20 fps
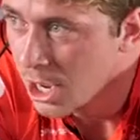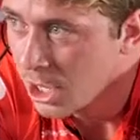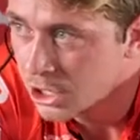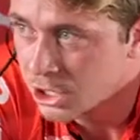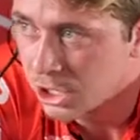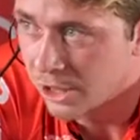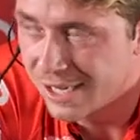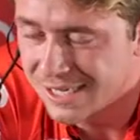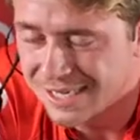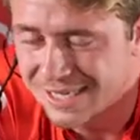
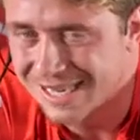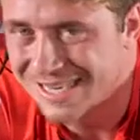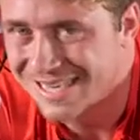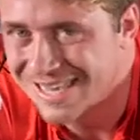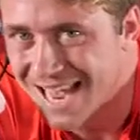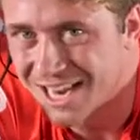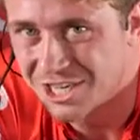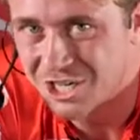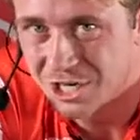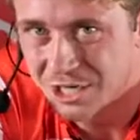So this is a
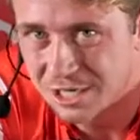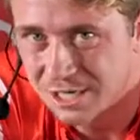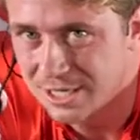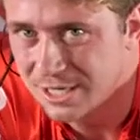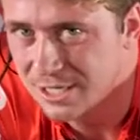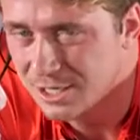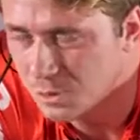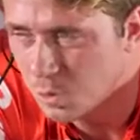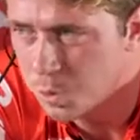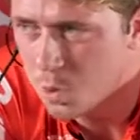session
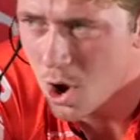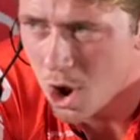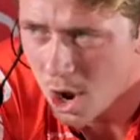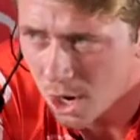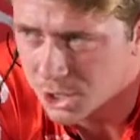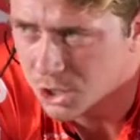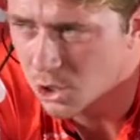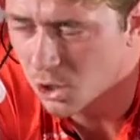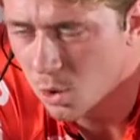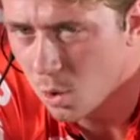she
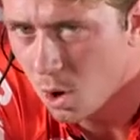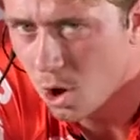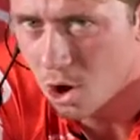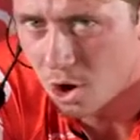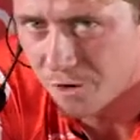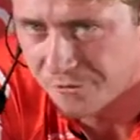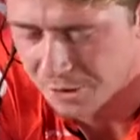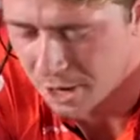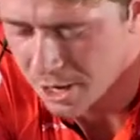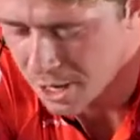works on quite
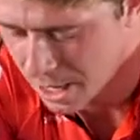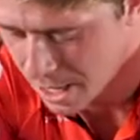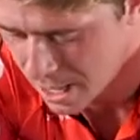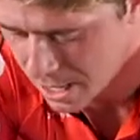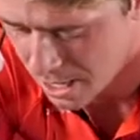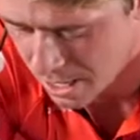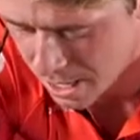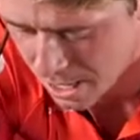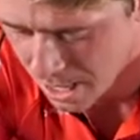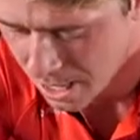often
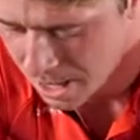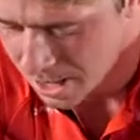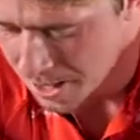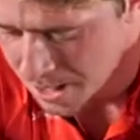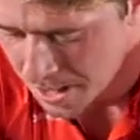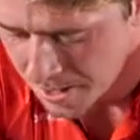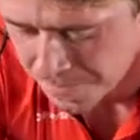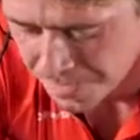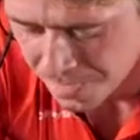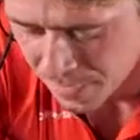
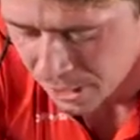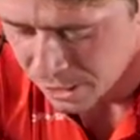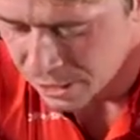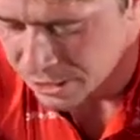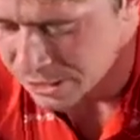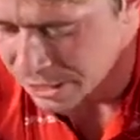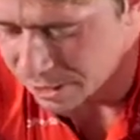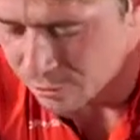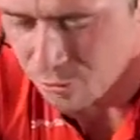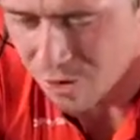to